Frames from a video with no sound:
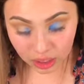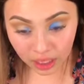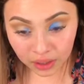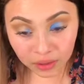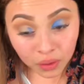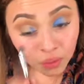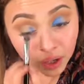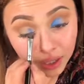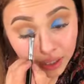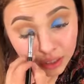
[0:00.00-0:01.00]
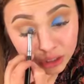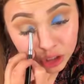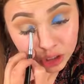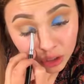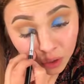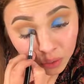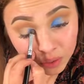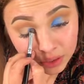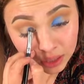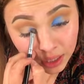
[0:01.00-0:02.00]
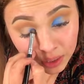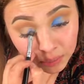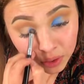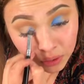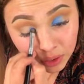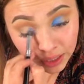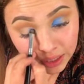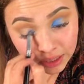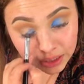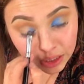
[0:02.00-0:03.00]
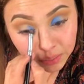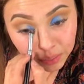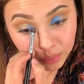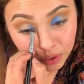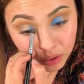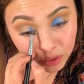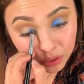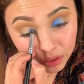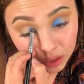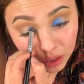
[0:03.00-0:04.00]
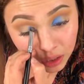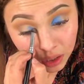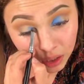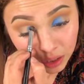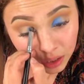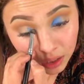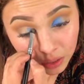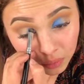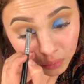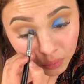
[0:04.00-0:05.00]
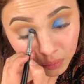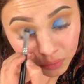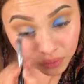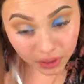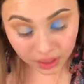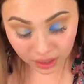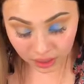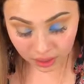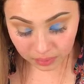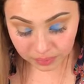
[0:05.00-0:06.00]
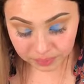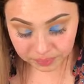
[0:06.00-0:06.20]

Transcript: I don't know why. She's always liked blue, like deep blues, like freaking